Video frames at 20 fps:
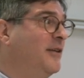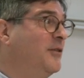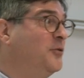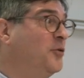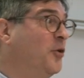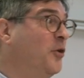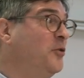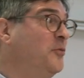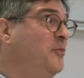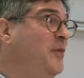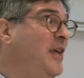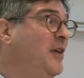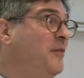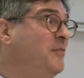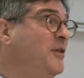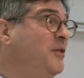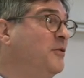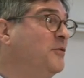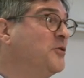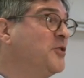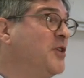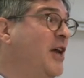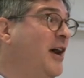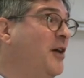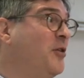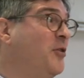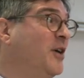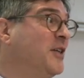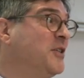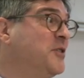Don't make me use
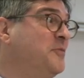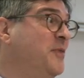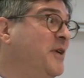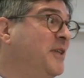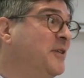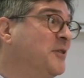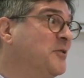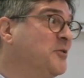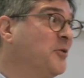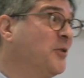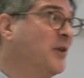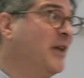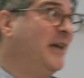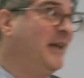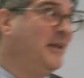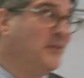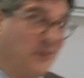Erdogan's methods, okay?